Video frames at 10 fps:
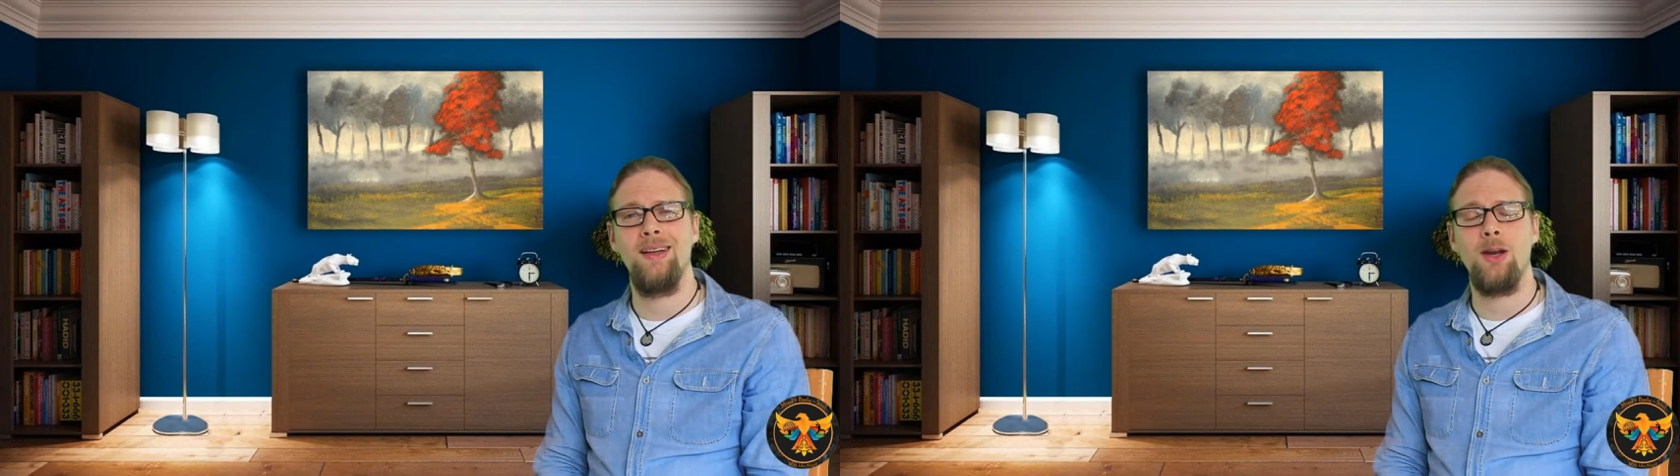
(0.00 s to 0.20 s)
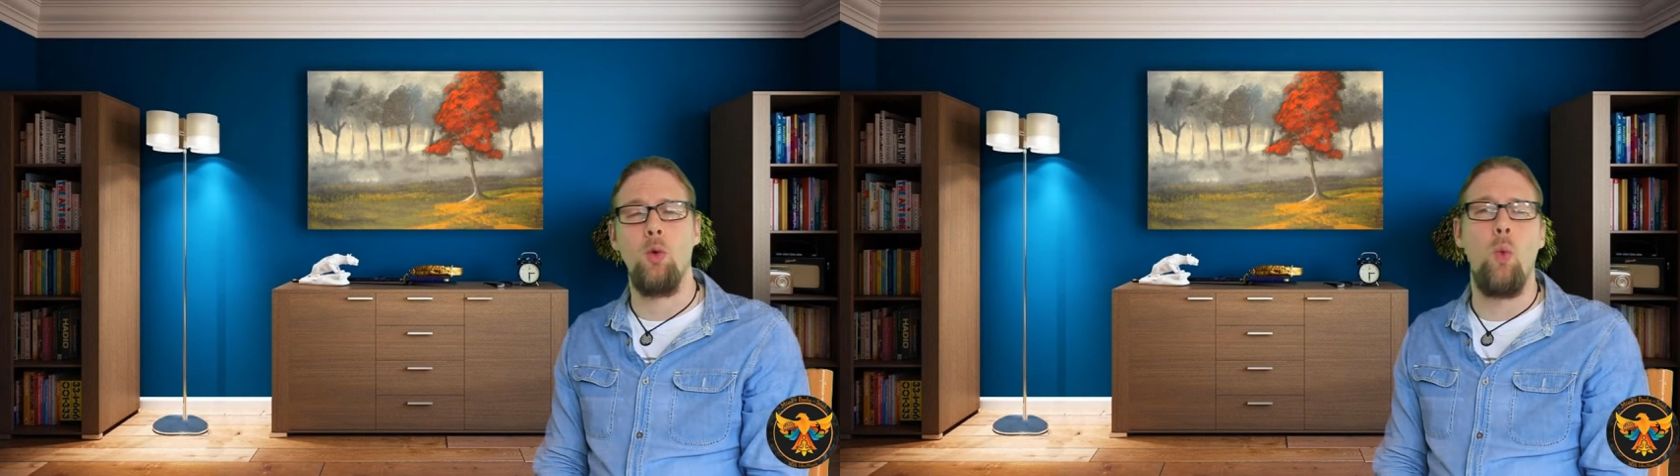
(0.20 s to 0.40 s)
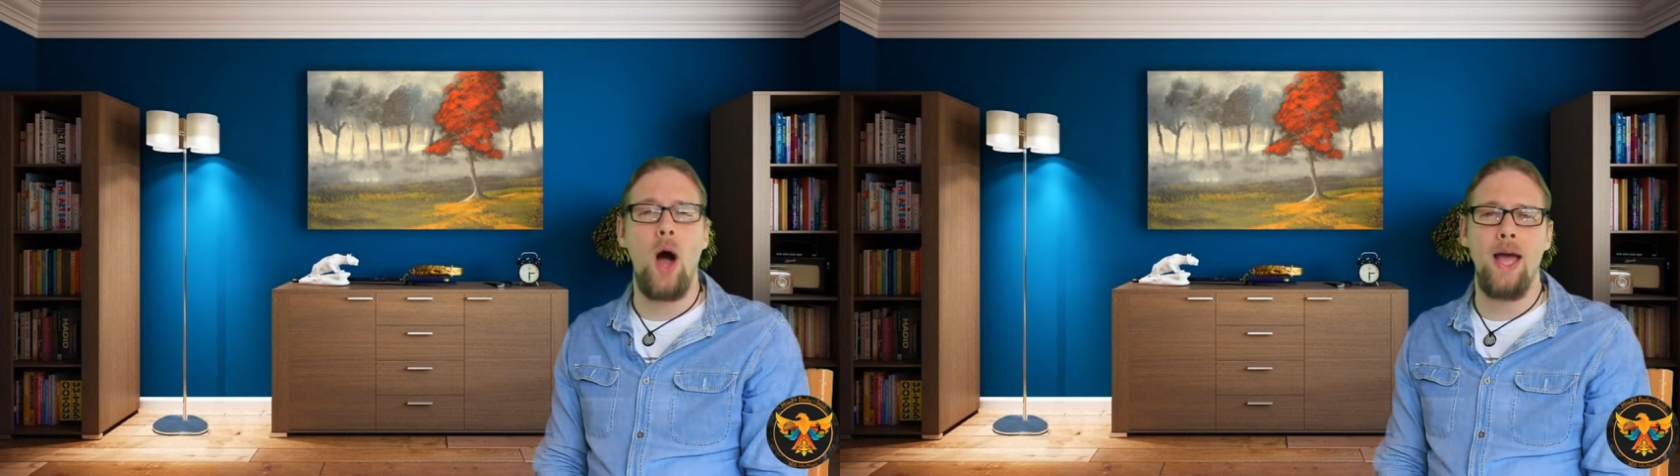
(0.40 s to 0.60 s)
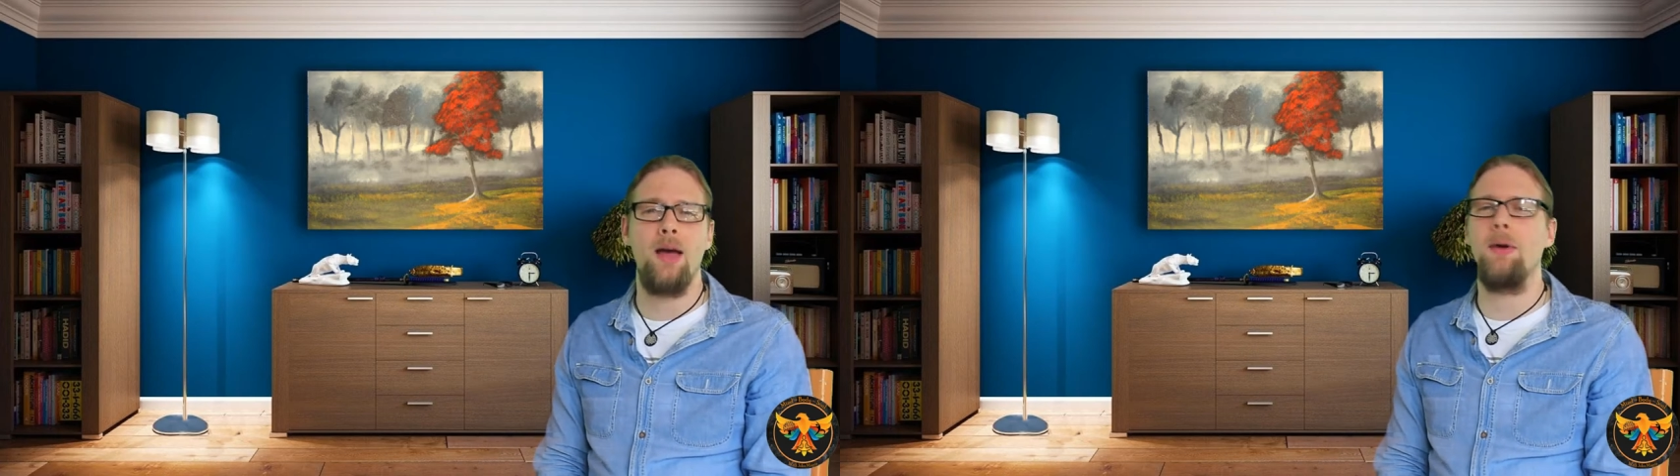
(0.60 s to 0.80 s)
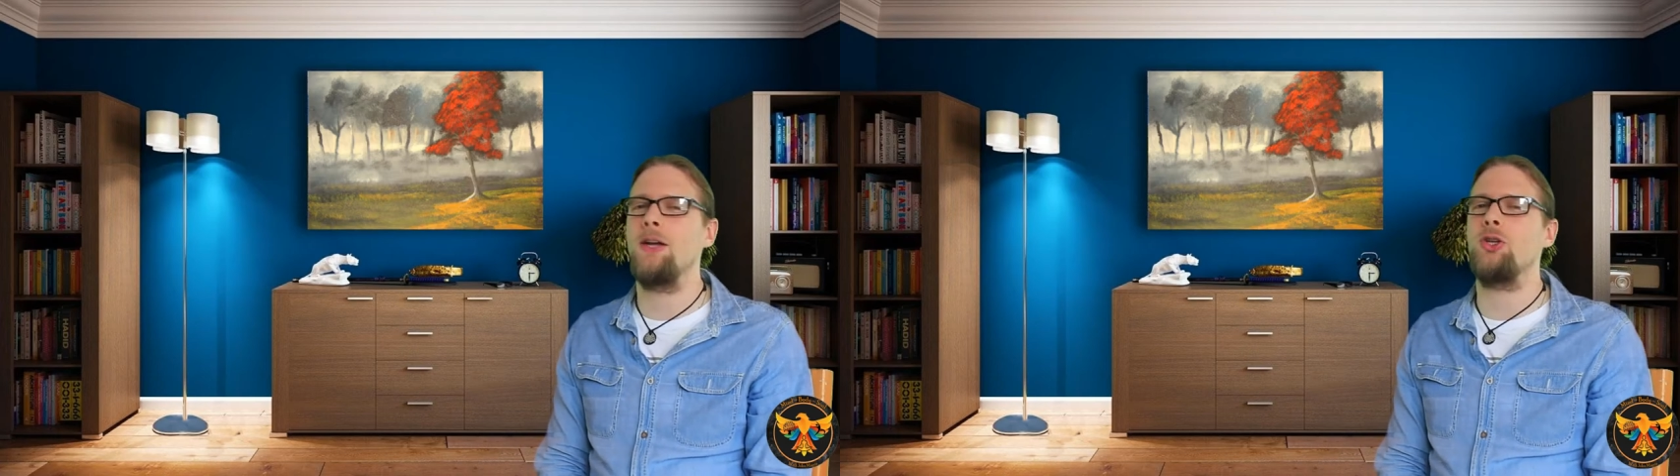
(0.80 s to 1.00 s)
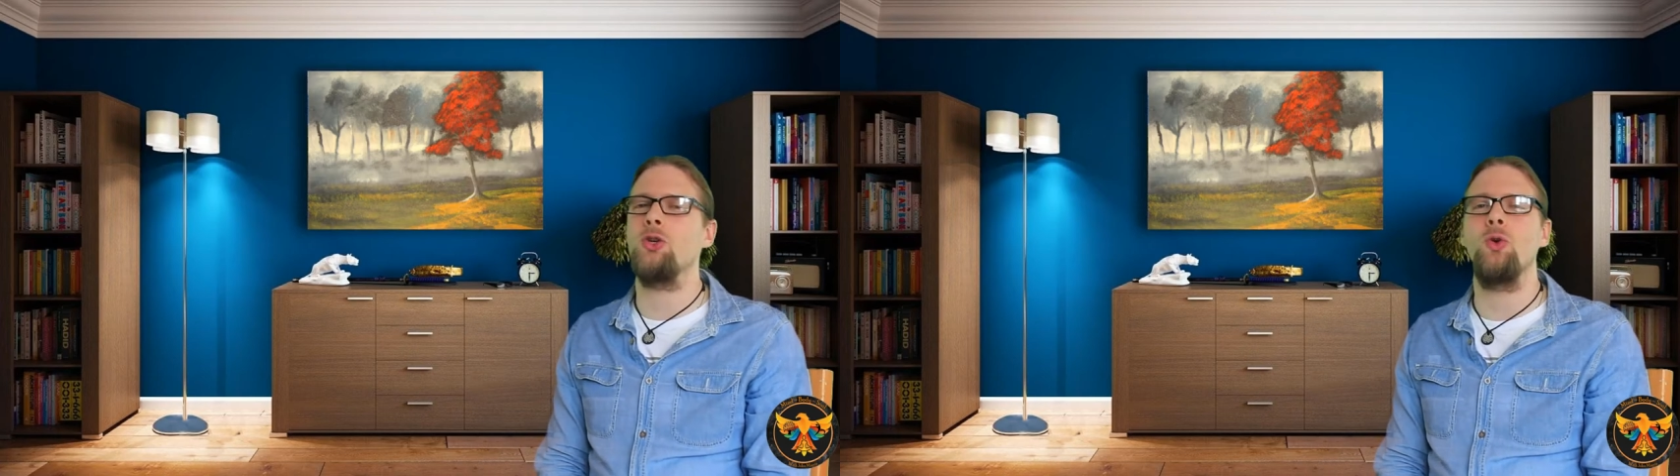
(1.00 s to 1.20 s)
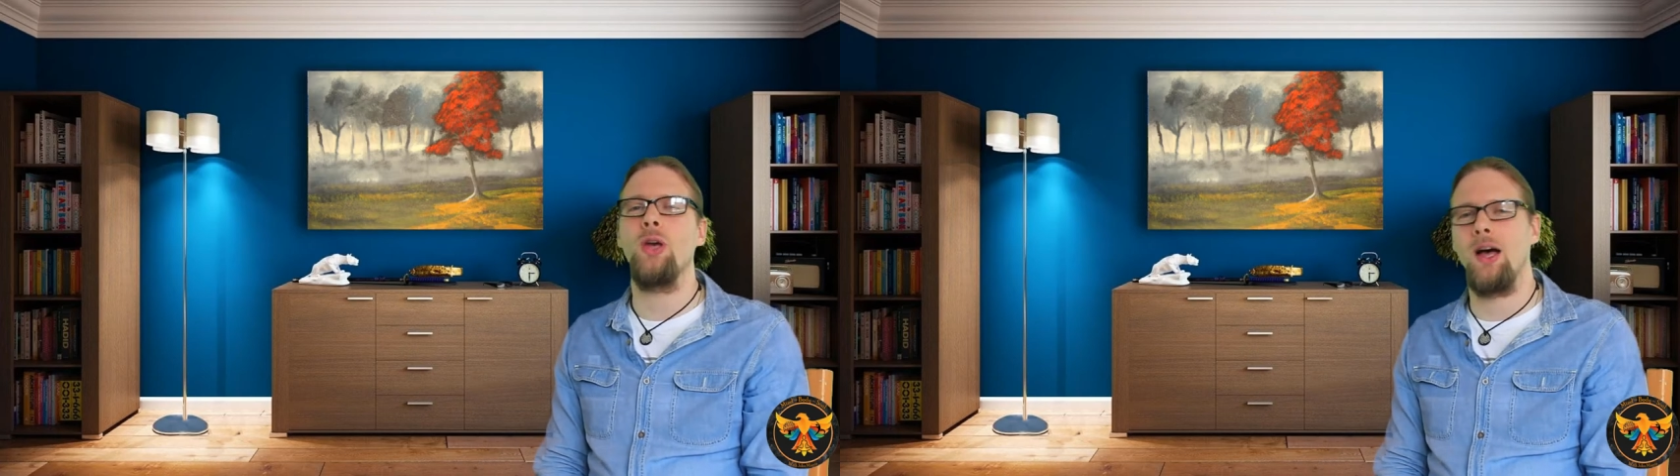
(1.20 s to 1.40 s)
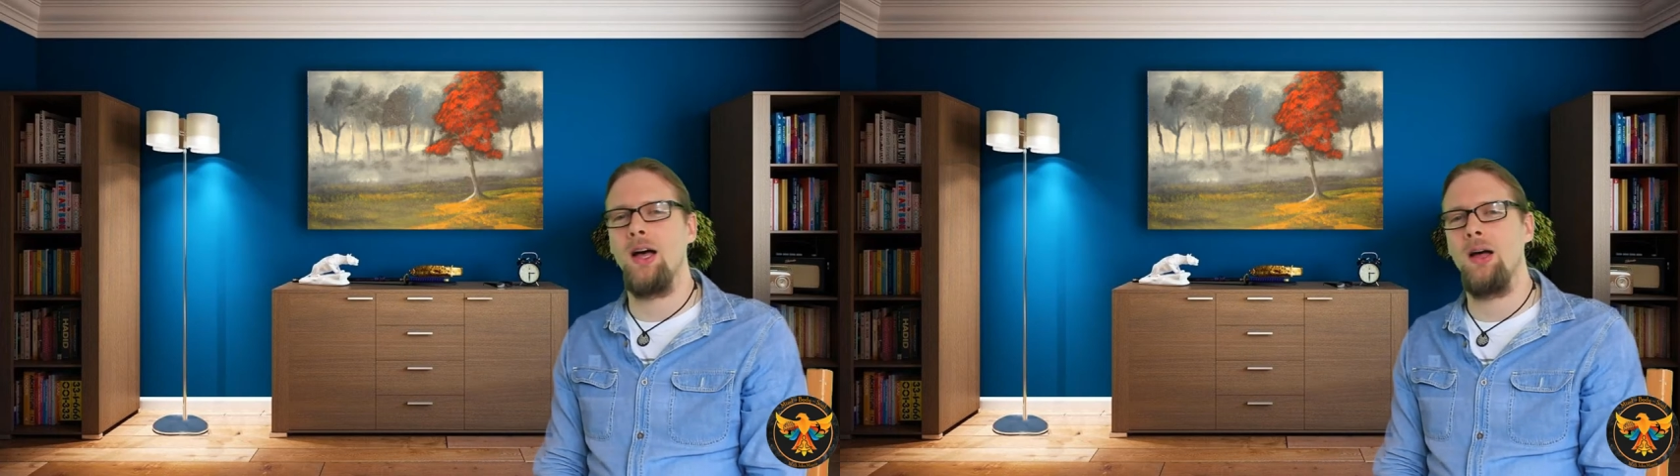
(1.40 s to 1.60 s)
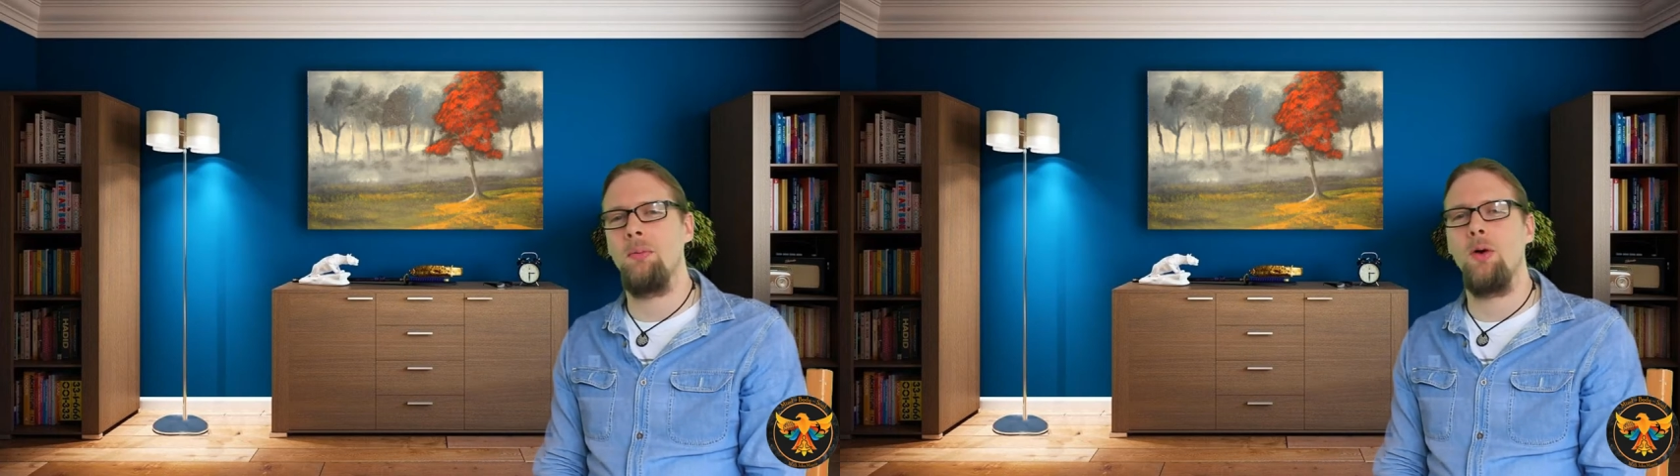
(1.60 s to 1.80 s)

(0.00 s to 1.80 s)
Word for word: Now, why am I so calm